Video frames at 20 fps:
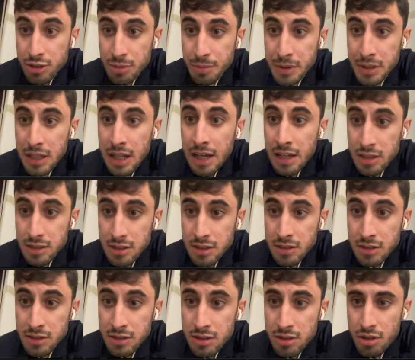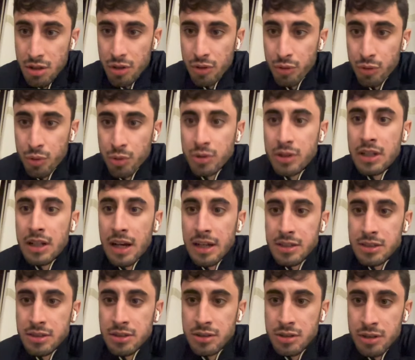to be licensed through the
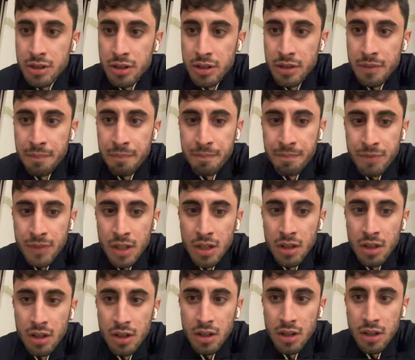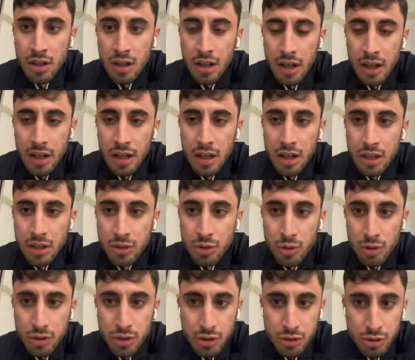licenser in
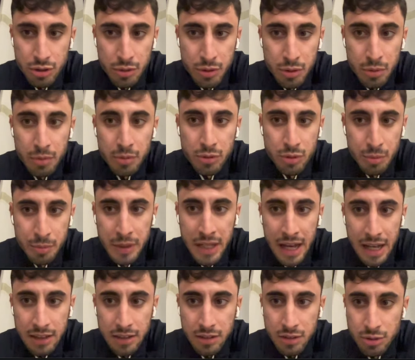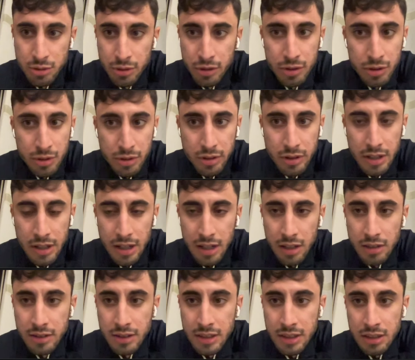order to be added to your
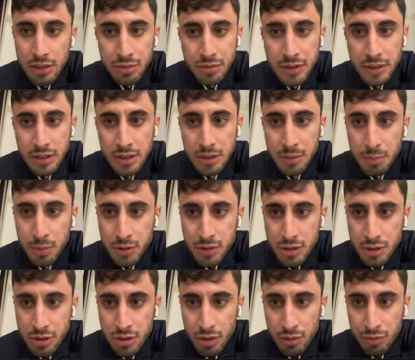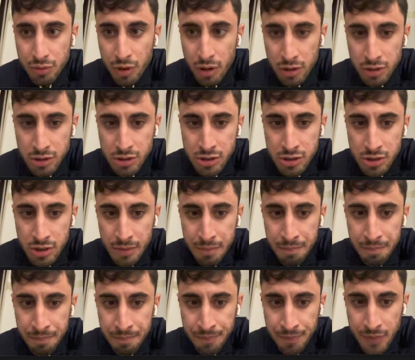DNFT position of vaults.
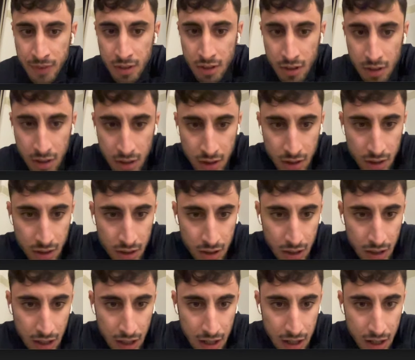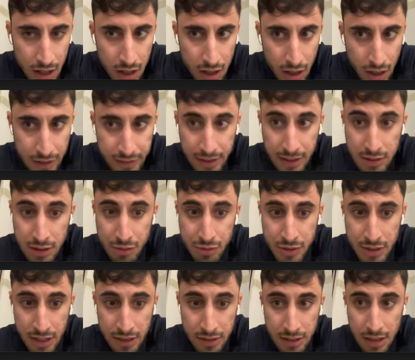And as I've
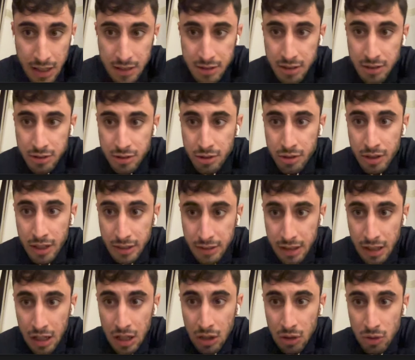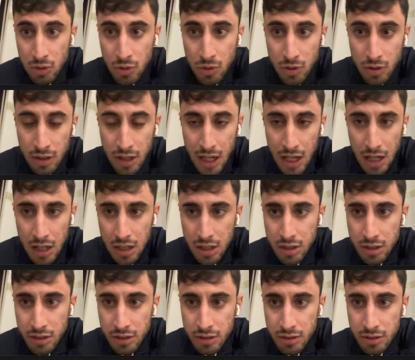said, the licensor right now
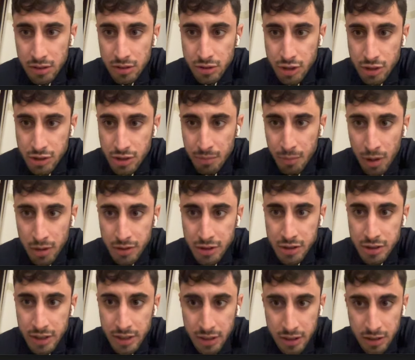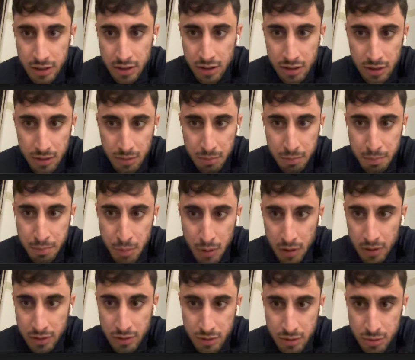just a multisig,
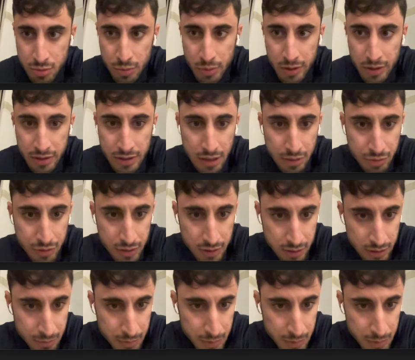but will definitely